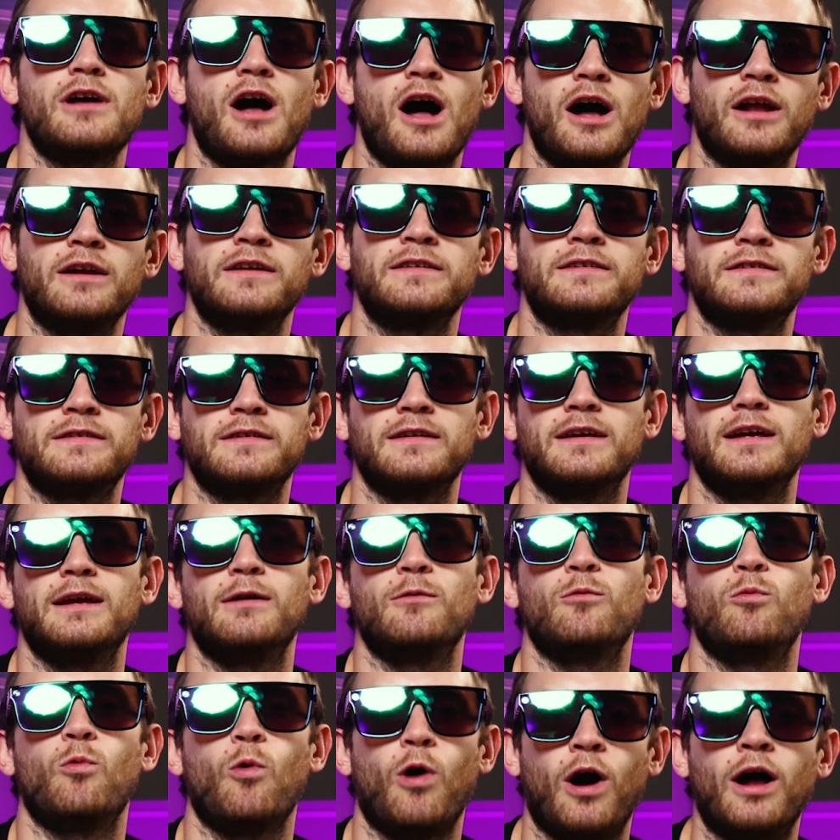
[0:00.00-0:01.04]
honestly
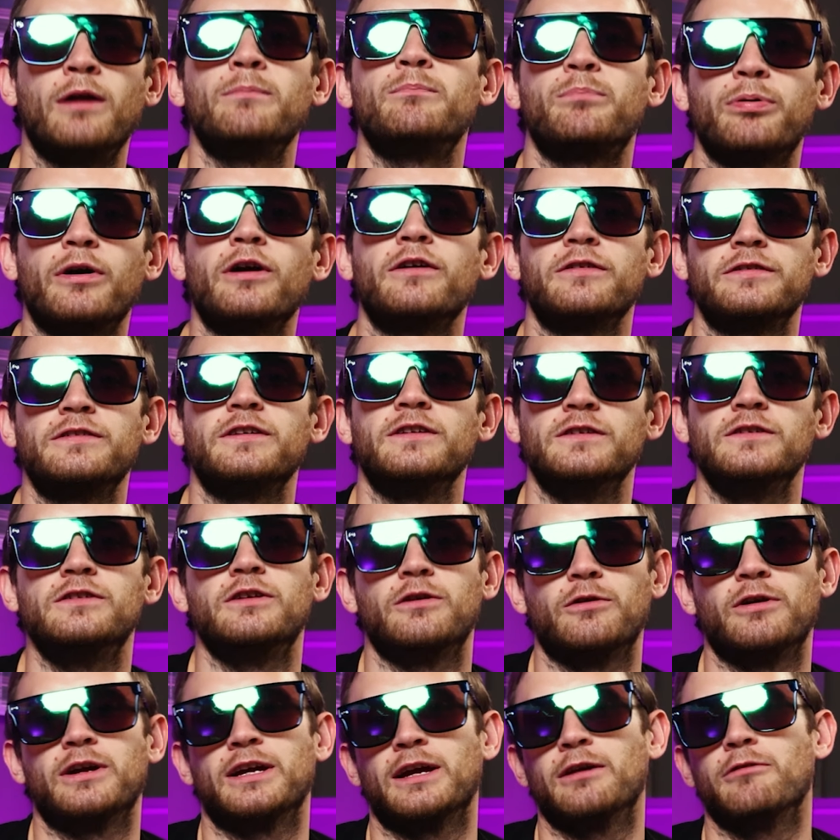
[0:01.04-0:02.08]
one person
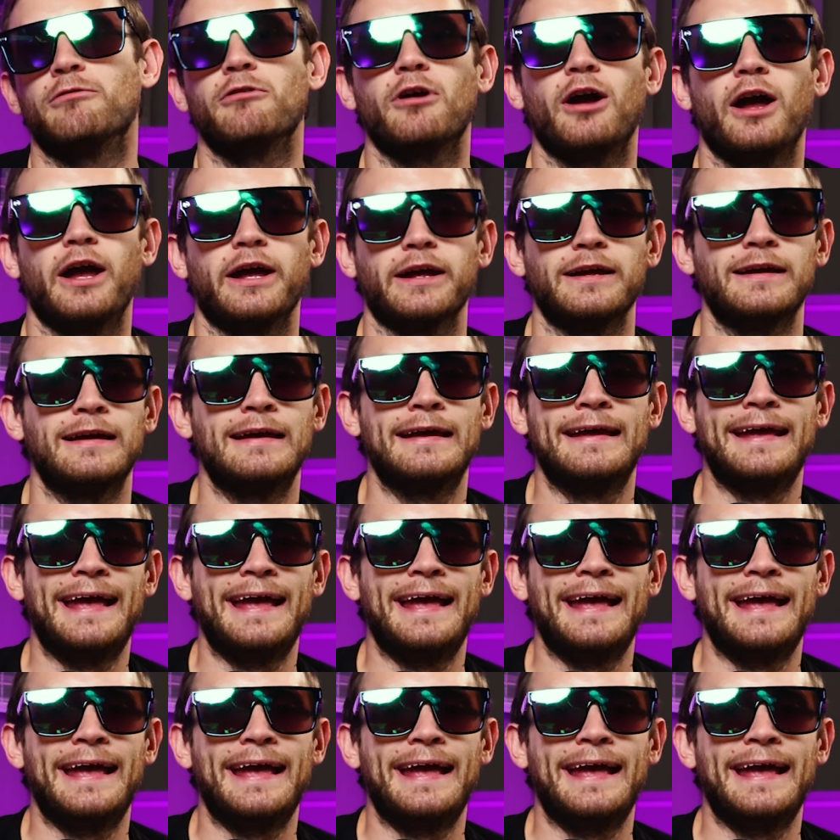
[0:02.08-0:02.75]
doing it right.